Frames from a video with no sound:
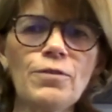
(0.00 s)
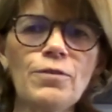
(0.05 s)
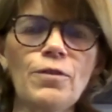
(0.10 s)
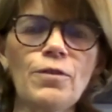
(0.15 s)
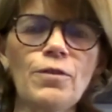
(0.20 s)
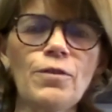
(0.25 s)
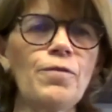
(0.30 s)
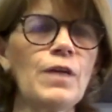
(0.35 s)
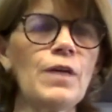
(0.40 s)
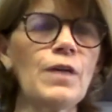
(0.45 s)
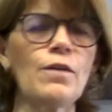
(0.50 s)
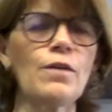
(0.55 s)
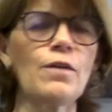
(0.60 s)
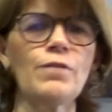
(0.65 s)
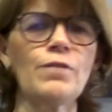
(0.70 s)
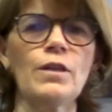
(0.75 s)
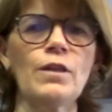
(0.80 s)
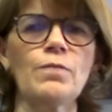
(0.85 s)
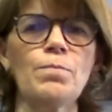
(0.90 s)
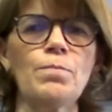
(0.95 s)
the fear of
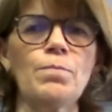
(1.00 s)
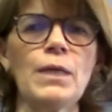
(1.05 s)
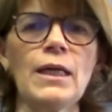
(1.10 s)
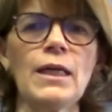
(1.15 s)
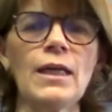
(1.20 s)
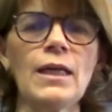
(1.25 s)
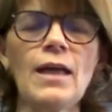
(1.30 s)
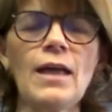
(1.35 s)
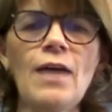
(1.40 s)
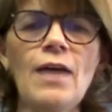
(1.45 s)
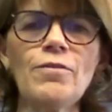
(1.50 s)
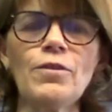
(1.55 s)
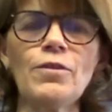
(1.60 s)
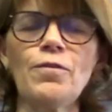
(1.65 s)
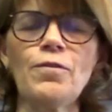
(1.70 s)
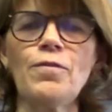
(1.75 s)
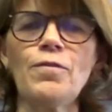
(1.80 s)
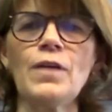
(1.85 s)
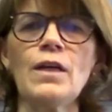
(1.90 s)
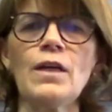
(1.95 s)
not being enough, the
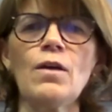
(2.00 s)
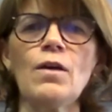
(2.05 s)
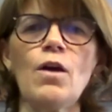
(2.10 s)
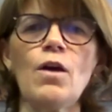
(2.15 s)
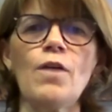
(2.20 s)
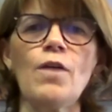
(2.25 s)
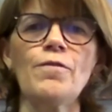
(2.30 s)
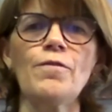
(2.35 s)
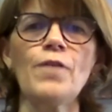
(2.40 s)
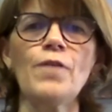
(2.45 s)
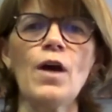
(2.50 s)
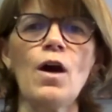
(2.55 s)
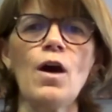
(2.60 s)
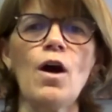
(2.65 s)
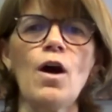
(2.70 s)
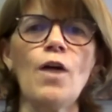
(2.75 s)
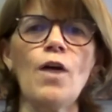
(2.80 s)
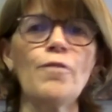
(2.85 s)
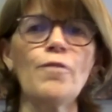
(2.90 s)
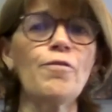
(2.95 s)
fear of
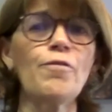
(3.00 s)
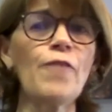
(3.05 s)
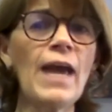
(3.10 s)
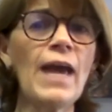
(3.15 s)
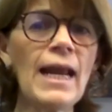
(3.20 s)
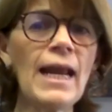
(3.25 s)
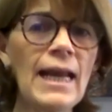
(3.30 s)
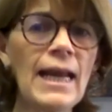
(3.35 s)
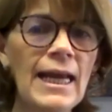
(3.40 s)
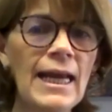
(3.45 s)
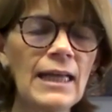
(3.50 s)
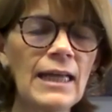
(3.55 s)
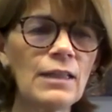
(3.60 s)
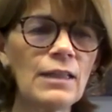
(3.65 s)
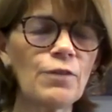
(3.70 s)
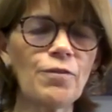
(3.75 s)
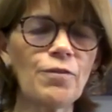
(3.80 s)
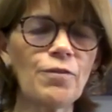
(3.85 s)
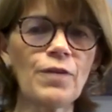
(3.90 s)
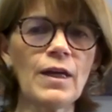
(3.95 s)
failing, the
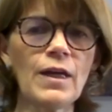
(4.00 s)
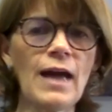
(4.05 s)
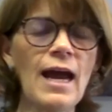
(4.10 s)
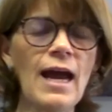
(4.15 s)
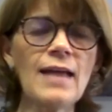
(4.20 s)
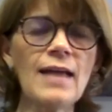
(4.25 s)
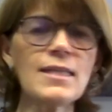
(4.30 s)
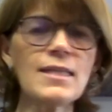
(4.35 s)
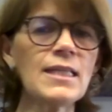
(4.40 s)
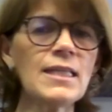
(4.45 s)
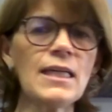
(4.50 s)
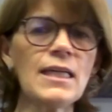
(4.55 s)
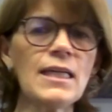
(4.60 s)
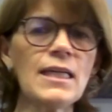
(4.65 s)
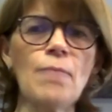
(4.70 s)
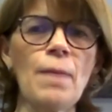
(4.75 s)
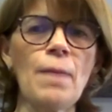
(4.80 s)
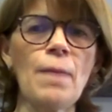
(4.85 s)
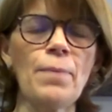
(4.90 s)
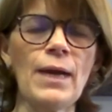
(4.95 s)
fear. I see it in
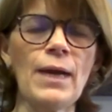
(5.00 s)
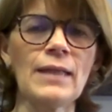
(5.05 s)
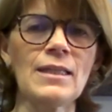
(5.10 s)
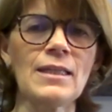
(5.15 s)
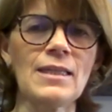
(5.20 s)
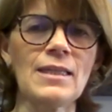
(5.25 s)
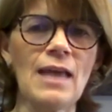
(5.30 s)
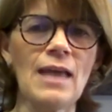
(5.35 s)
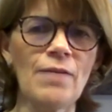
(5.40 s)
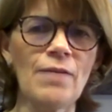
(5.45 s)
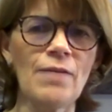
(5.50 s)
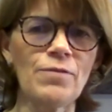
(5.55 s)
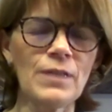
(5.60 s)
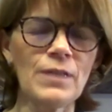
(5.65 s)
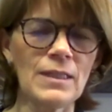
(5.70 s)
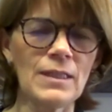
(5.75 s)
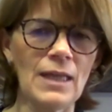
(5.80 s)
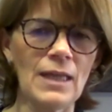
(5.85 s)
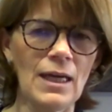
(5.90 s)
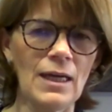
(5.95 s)
my practice every
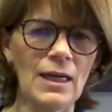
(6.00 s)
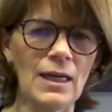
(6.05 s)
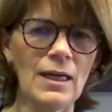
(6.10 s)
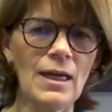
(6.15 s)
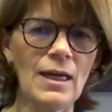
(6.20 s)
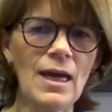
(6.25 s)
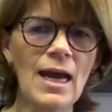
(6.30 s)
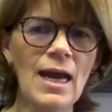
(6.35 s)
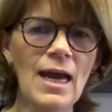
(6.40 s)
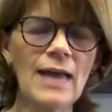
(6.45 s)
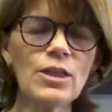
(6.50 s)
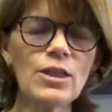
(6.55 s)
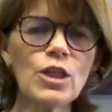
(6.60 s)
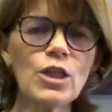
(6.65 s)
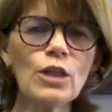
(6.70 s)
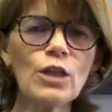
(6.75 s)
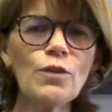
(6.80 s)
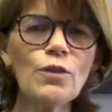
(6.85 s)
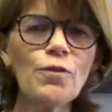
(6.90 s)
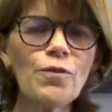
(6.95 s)
day. And so
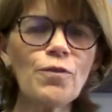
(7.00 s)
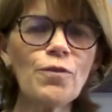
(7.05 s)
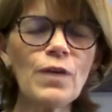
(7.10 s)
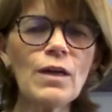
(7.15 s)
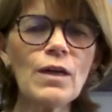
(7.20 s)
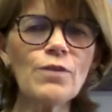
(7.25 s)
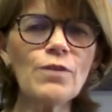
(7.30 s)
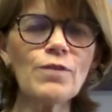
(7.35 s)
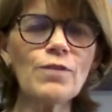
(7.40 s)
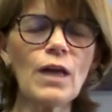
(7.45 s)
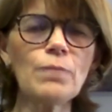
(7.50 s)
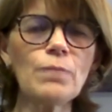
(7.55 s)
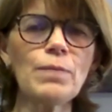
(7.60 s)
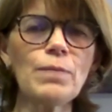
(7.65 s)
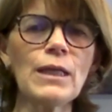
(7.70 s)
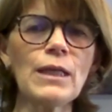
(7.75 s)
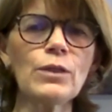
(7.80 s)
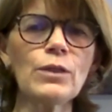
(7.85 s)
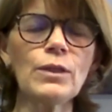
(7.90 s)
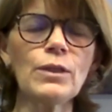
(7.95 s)
the fear of not
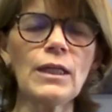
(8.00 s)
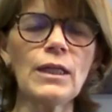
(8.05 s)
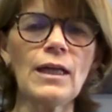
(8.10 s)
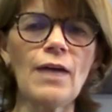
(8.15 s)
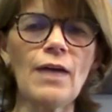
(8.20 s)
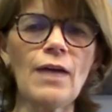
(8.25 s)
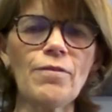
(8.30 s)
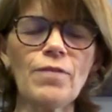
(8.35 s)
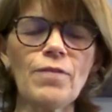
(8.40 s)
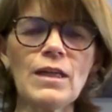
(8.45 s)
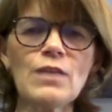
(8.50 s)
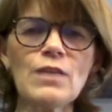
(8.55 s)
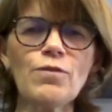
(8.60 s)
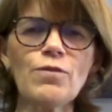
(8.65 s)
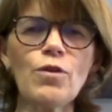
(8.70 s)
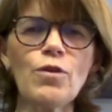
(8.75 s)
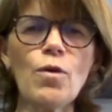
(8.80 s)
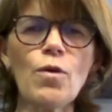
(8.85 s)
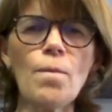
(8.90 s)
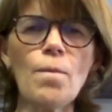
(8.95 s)
being good enough is,
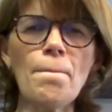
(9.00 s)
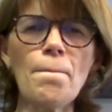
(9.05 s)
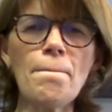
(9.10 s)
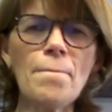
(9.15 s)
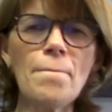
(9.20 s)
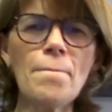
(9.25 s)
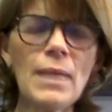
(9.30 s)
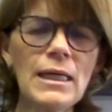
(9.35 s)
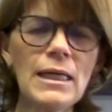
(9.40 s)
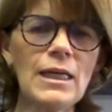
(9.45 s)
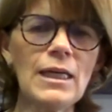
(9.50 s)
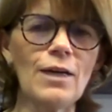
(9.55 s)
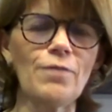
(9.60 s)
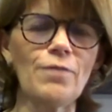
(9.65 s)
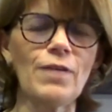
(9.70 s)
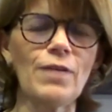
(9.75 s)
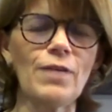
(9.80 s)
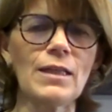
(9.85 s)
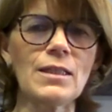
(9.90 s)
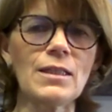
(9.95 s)
for many of
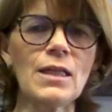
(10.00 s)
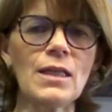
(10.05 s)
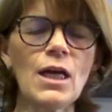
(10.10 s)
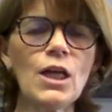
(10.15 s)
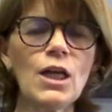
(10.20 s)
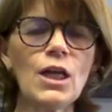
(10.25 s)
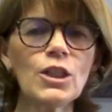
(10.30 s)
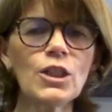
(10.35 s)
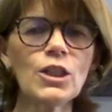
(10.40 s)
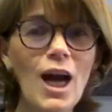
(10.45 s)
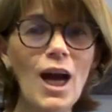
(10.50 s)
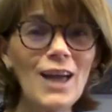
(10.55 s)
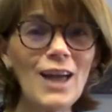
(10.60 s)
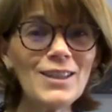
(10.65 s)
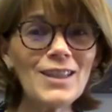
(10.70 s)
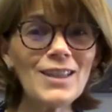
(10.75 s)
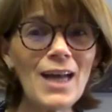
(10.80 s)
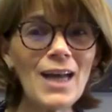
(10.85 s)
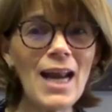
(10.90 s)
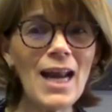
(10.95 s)
us, the
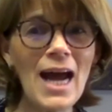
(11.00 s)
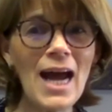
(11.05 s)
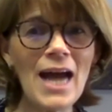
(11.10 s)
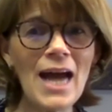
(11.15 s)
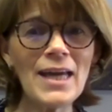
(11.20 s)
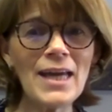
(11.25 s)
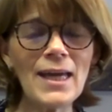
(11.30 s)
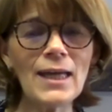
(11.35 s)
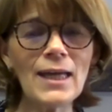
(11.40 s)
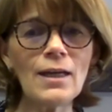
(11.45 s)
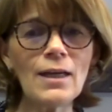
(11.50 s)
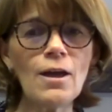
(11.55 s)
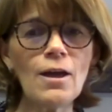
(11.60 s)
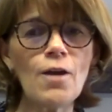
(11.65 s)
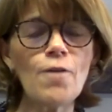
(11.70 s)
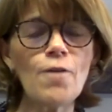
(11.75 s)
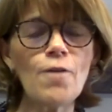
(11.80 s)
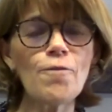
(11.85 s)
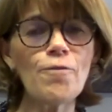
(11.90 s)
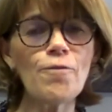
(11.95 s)
underlying
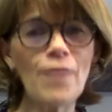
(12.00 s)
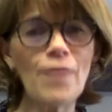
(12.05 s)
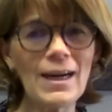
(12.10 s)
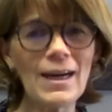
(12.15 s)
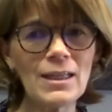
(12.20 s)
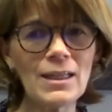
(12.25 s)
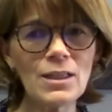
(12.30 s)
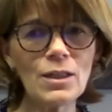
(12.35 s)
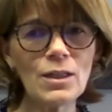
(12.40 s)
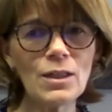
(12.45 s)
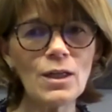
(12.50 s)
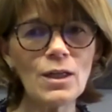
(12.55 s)
factor